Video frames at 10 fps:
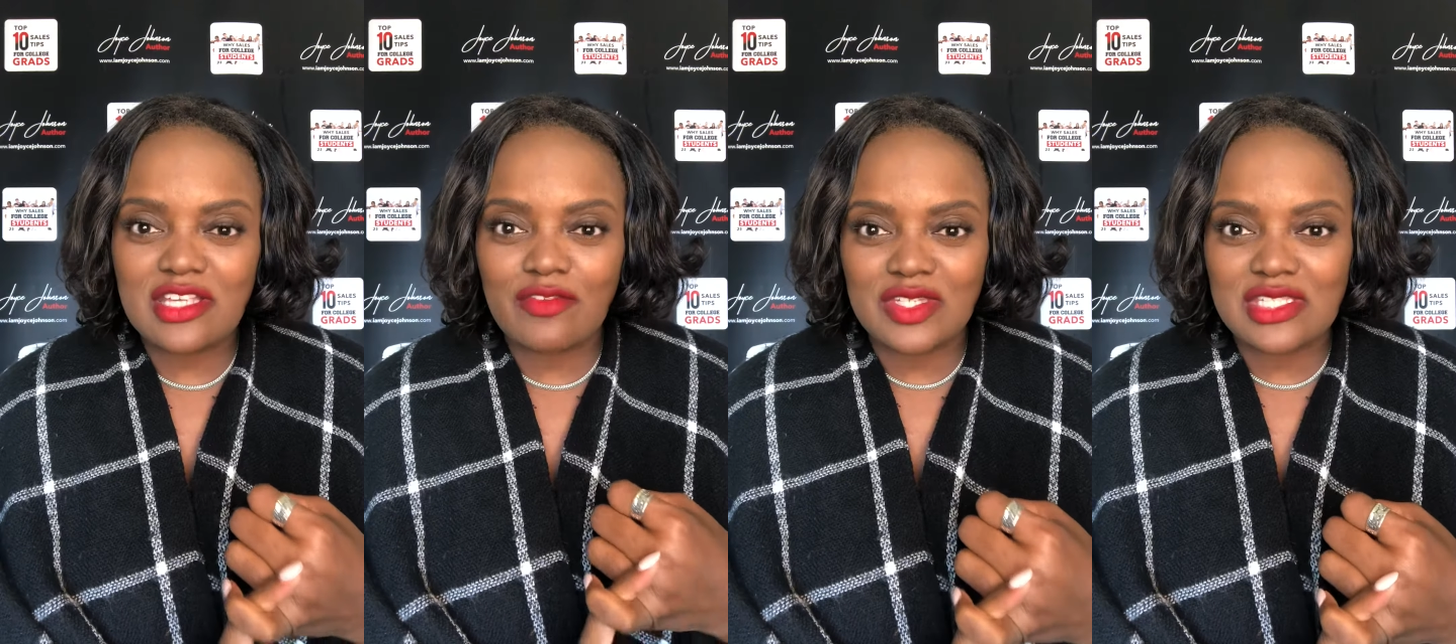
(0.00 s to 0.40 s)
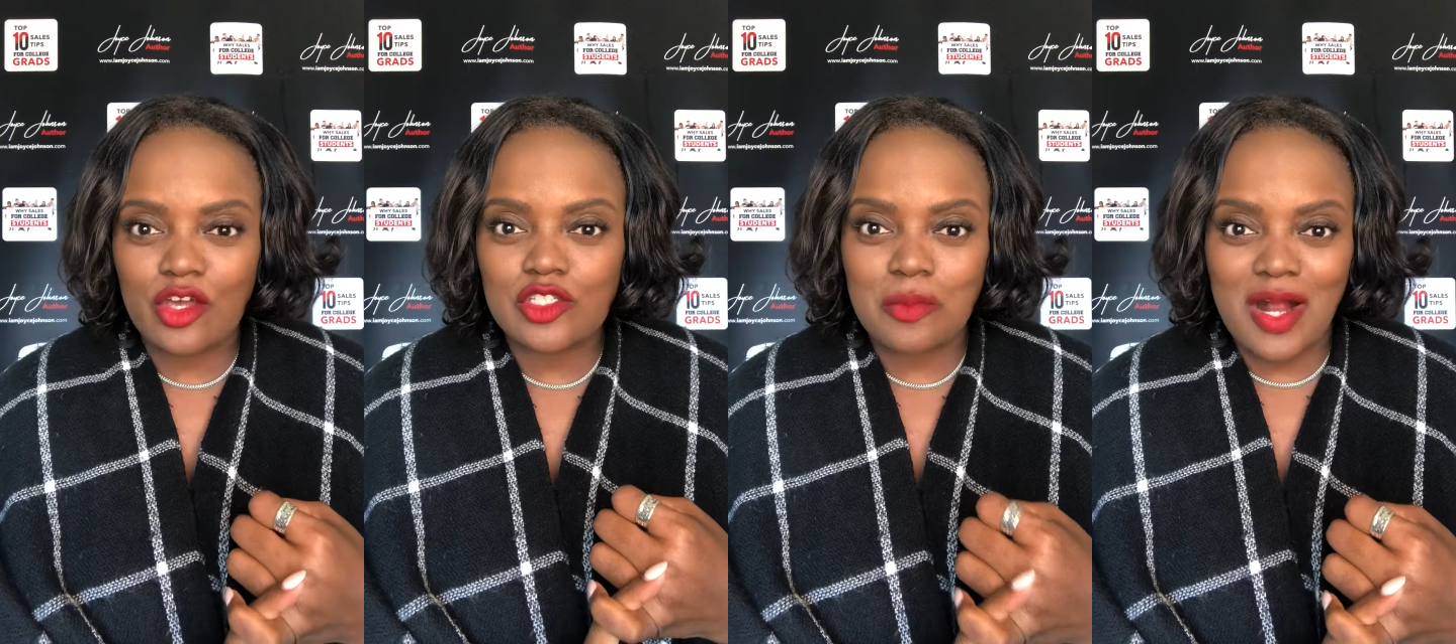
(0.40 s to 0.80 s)
of the
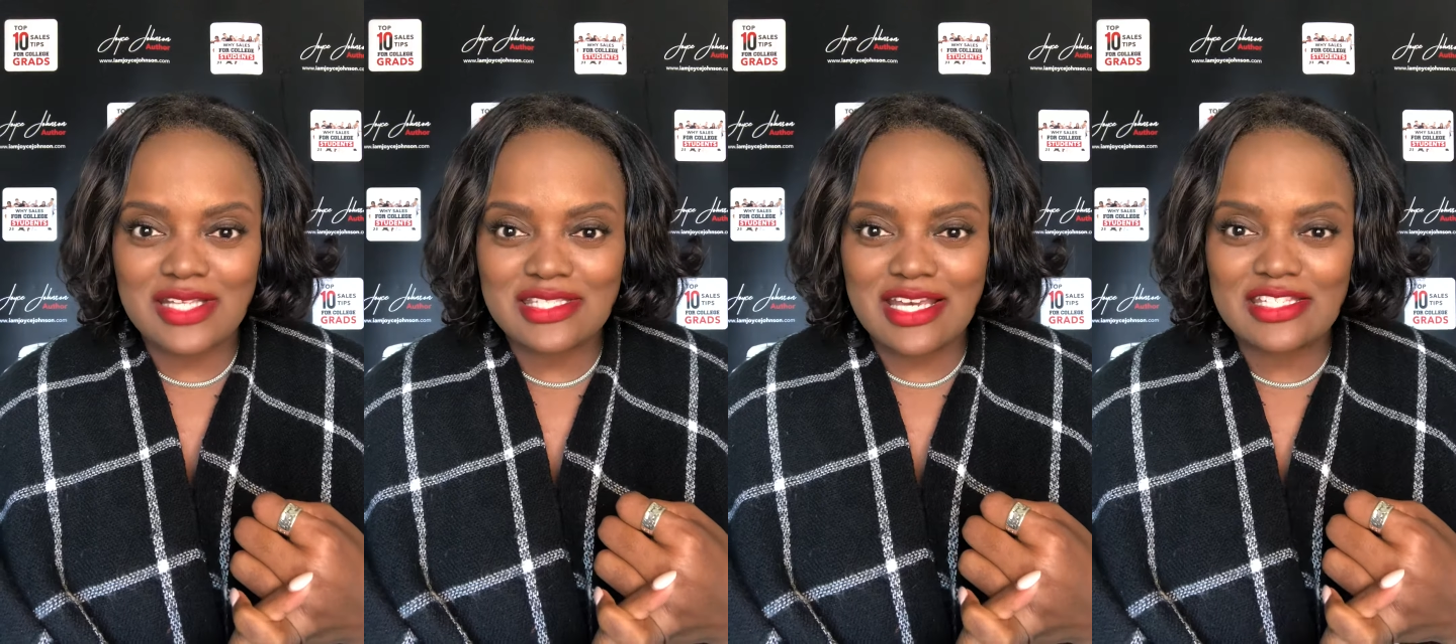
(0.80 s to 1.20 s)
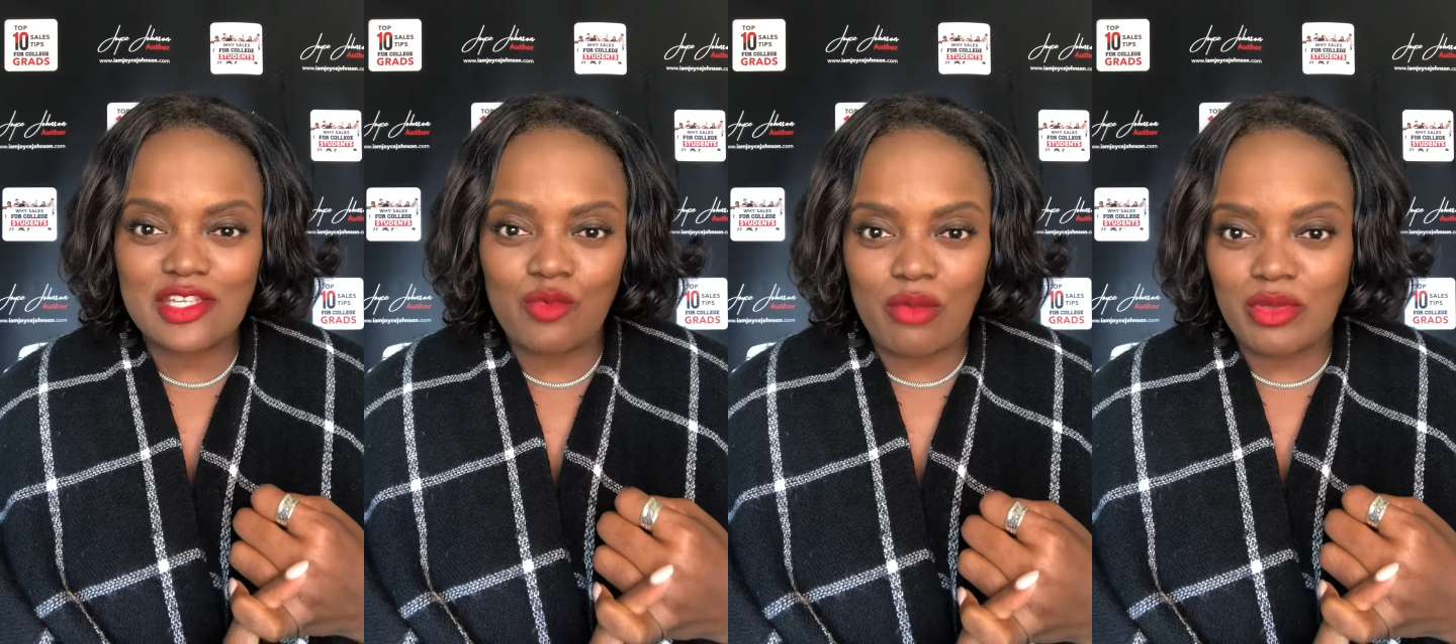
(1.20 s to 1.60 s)
sales process
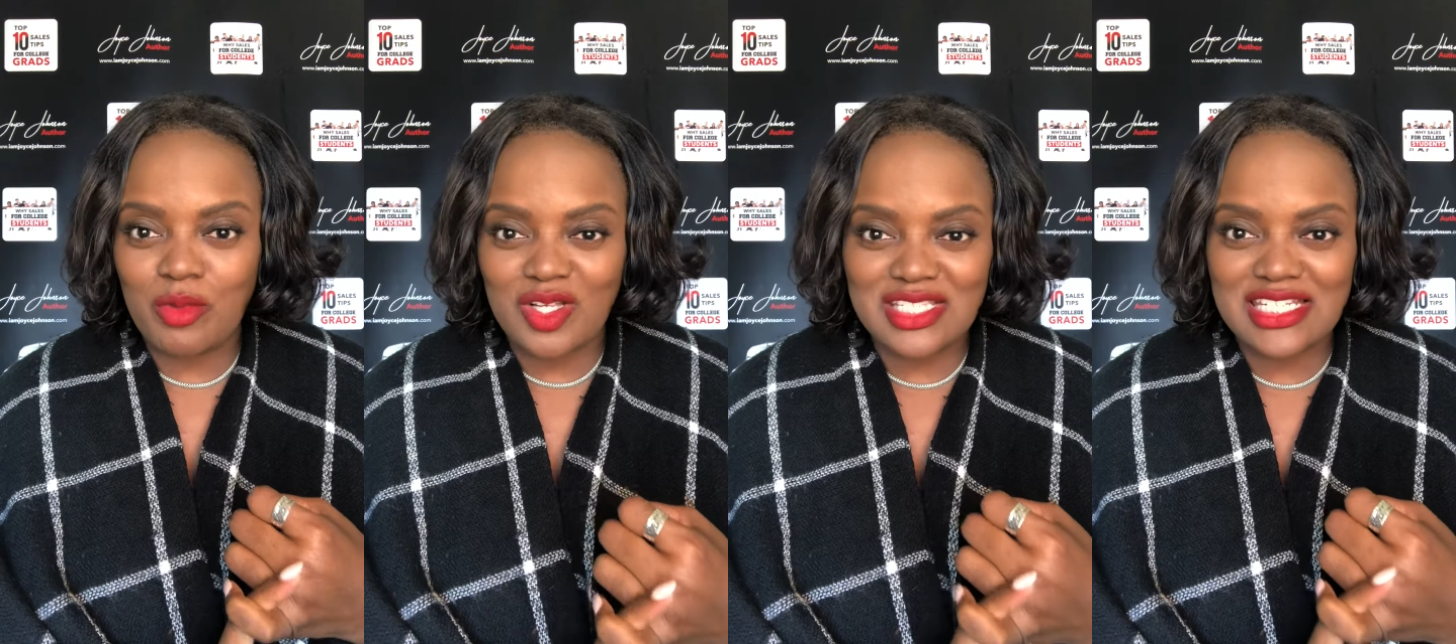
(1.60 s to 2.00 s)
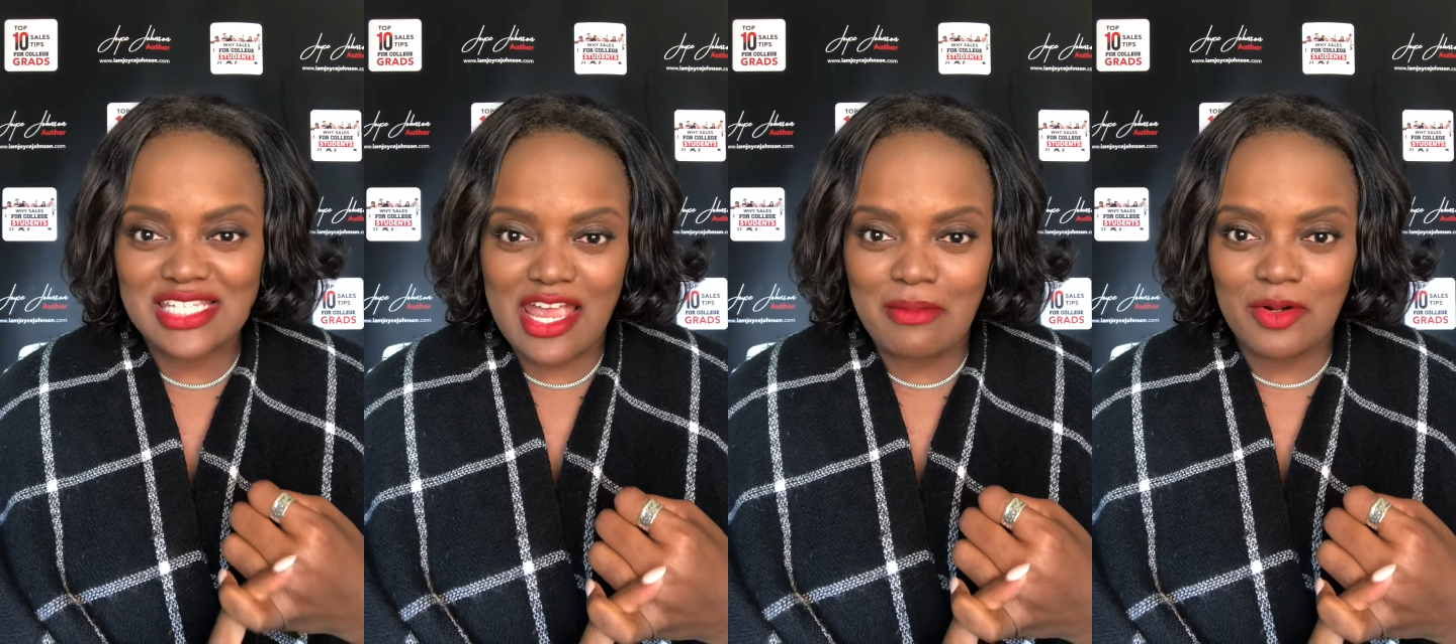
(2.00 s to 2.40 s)
and what we brought to the
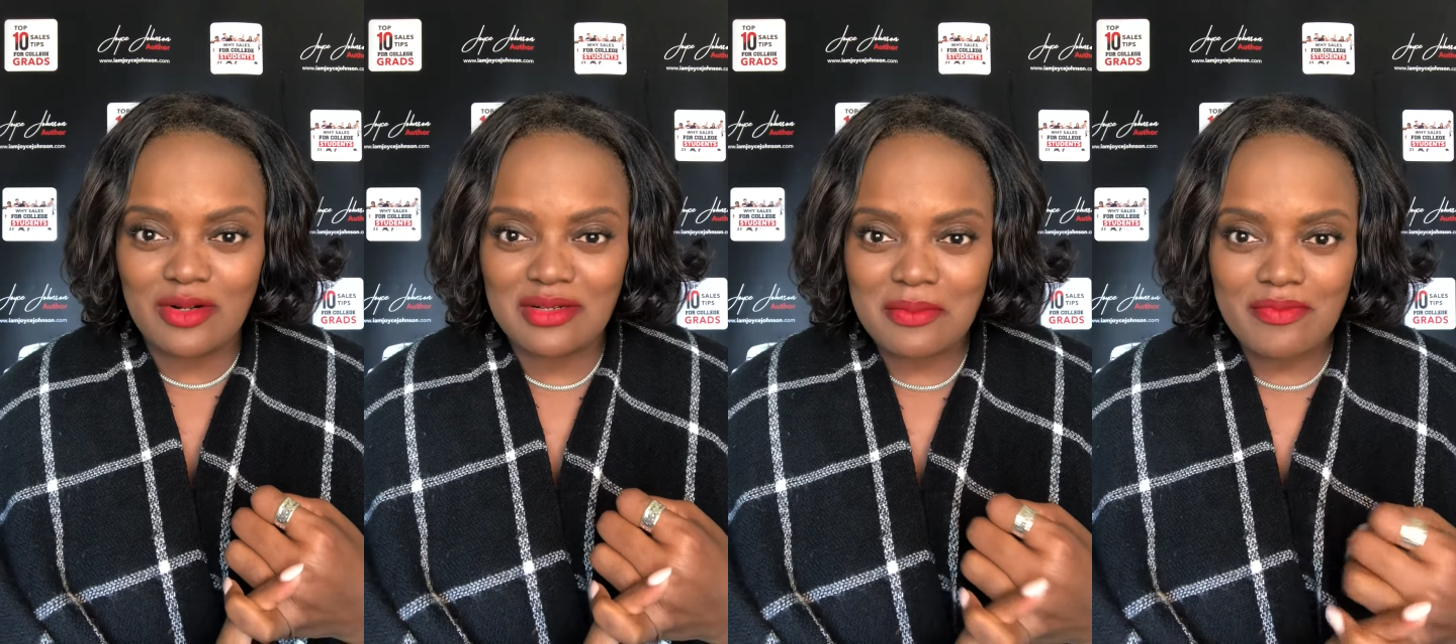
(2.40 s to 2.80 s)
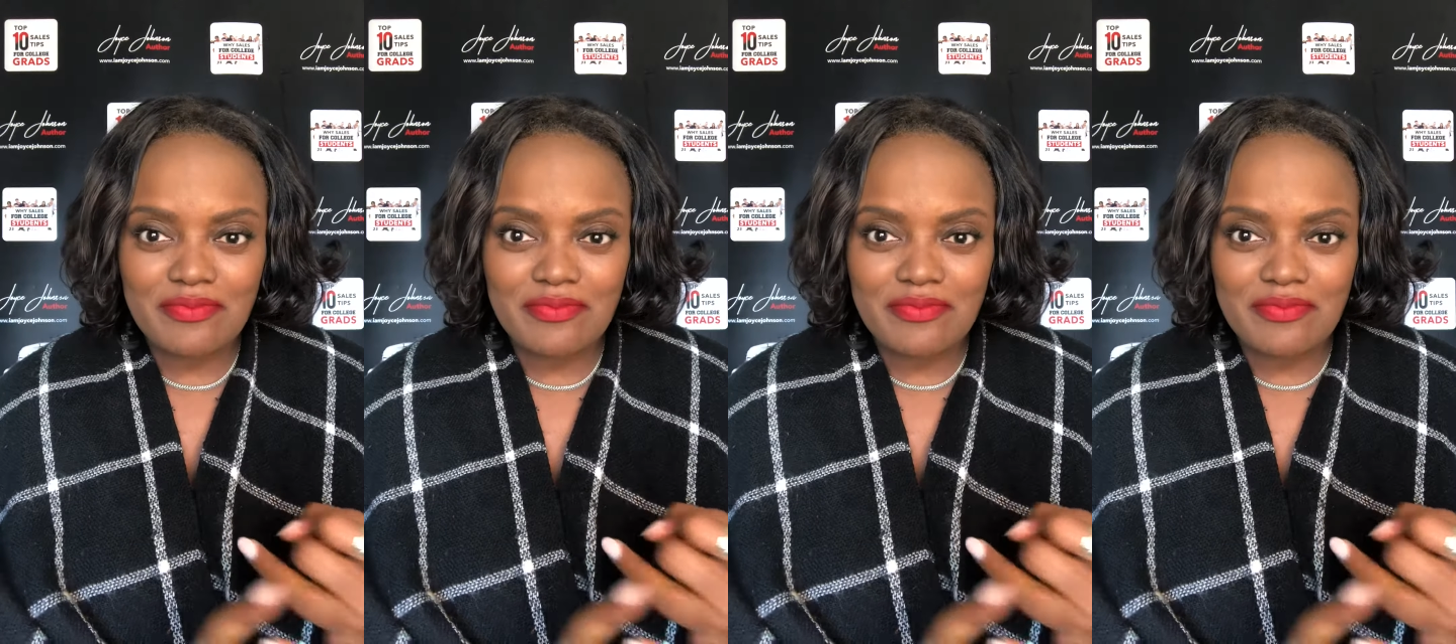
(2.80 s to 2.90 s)
table.